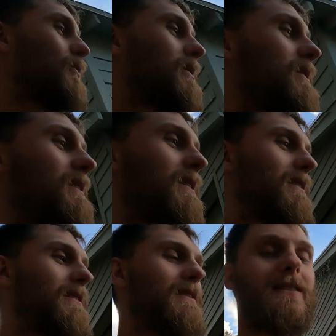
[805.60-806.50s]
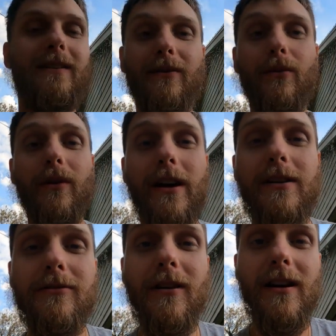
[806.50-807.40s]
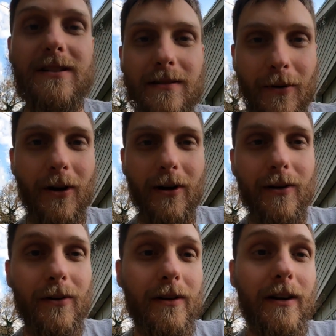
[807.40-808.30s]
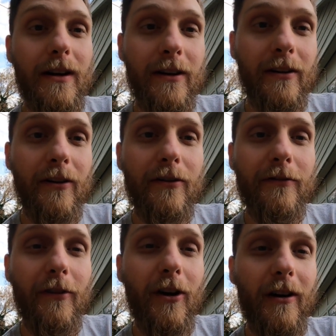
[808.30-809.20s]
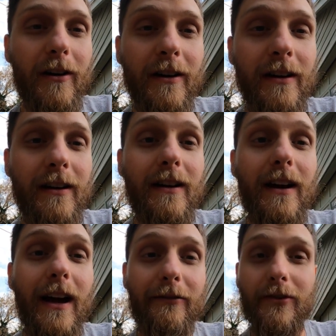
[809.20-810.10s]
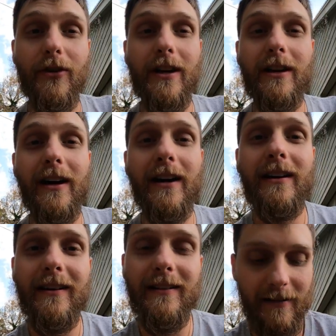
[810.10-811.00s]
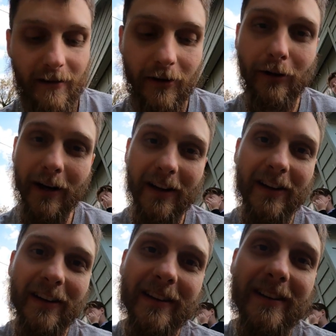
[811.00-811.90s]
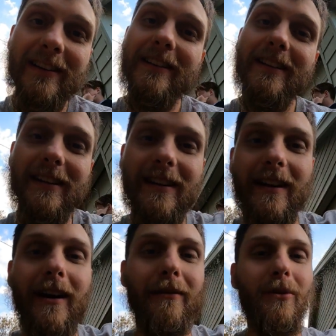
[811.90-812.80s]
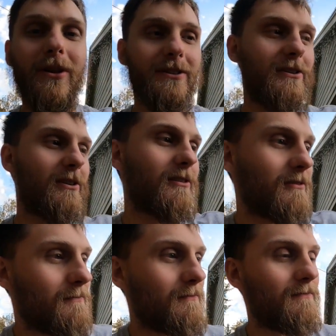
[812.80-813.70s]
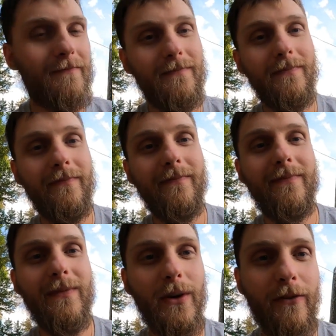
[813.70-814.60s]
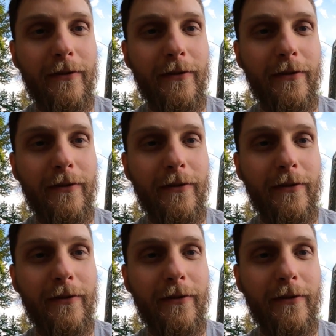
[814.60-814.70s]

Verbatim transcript: we will catch you guys tomorrow in another vlog. Have a great night, a great day and God bless y'all. Don't